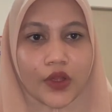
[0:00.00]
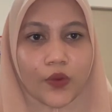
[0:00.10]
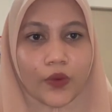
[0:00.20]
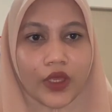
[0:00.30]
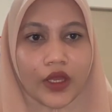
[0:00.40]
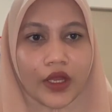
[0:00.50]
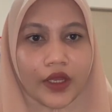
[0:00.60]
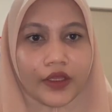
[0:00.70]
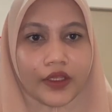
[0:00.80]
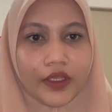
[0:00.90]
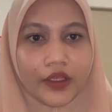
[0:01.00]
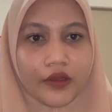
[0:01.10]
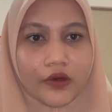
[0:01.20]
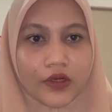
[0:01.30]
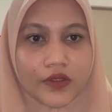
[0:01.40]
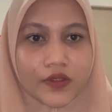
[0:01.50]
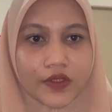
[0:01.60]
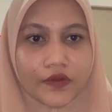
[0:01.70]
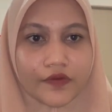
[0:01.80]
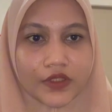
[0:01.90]
where high gain caused
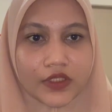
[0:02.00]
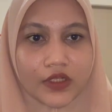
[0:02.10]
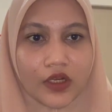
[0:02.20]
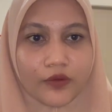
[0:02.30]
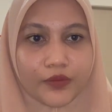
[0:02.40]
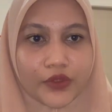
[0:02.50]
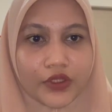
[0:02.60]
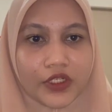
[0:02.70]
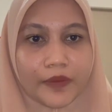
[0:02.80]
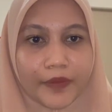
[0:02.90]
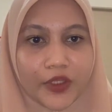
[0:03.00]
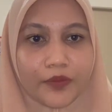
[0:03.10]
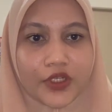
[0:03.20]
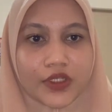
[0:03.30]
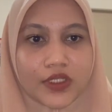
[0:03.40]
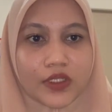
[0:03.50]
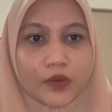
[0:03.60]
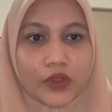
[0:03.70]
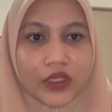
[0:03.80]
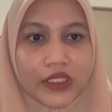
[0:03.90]
severe output clipping because the
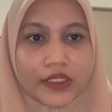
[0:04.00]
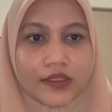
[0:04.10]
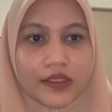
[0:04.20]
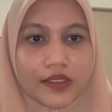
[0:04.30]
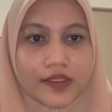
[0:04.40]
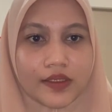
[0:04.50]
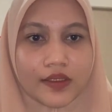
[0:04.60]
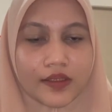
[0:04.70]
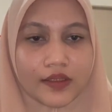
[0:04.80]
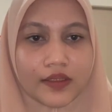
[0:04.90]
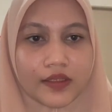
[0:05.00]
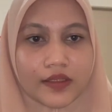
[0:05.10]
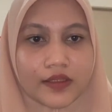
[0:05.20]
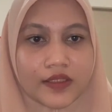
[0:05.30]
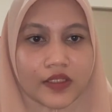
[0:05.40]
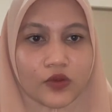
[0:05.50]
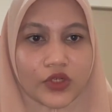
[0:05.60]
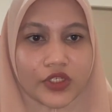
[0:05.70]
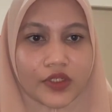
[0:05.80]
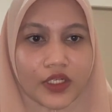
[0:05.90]
voltage exceeded the
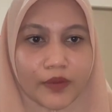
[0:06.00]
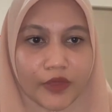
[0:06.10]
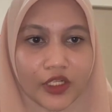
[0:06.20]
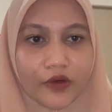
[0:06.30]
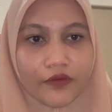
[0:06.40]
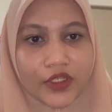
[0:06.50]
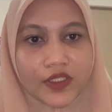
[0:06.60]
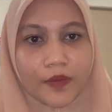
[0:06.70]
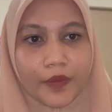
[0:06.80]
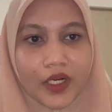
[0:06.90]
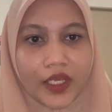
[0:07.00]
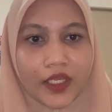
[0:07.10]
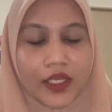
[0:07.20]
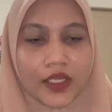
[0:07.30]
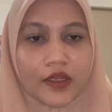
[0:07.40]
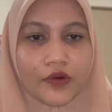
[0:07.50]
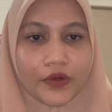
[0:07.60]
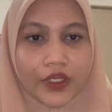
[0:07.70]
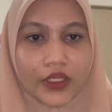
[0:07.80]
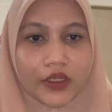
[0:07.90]
saturation limit of the supply
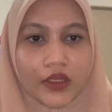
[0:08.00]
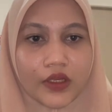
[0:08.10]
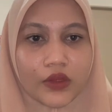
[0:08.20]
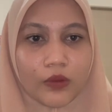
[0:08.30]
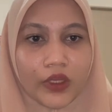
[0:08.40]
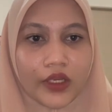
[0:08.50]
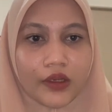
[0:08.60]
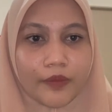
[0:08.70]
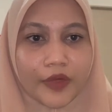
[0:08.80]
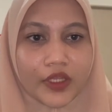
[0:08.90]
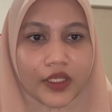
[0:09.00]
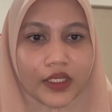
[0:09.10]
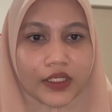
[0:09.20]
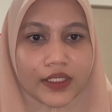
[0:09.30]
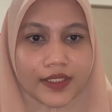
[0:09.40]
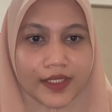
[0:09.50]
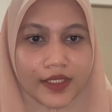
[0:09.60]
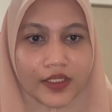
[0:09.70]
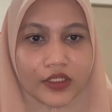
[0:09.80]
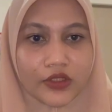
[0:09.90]
rail. To handle practical
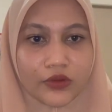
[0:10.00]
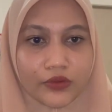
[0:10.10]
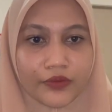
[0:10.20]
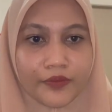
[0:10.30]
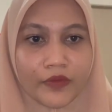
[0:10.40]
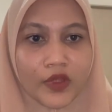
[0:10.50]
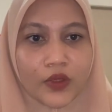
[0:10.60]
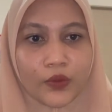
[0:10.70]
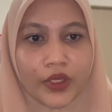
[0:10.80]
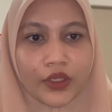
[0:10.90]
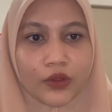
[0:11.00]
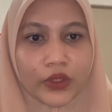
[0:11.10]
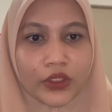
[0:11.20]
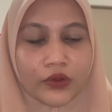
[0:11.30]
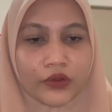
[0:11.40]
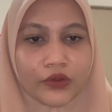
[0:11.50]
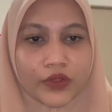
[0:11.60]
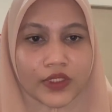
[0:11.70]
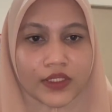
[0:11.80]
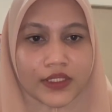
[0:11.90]
design issue, we had to introduce